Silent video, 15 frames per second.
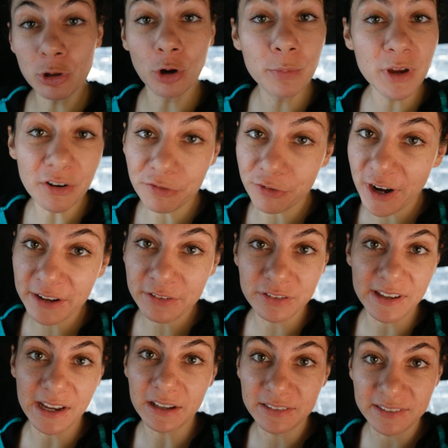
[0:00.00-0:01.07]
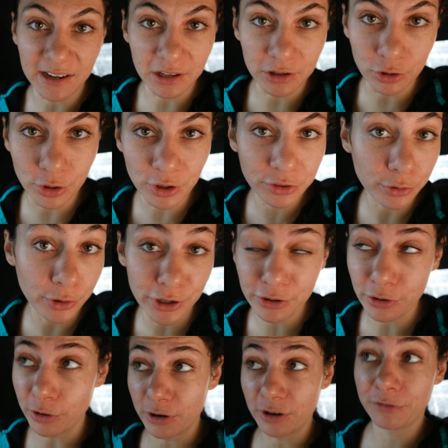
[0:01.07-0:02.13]
Don't be afraid to take a second or a
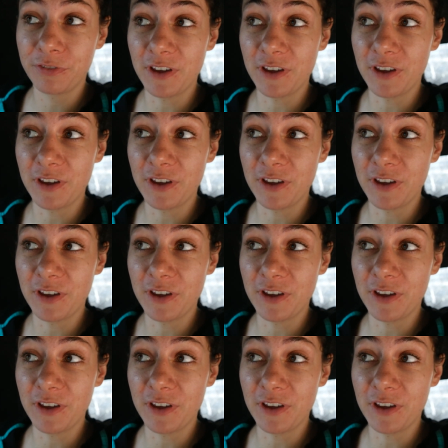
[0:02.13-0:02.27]
third or a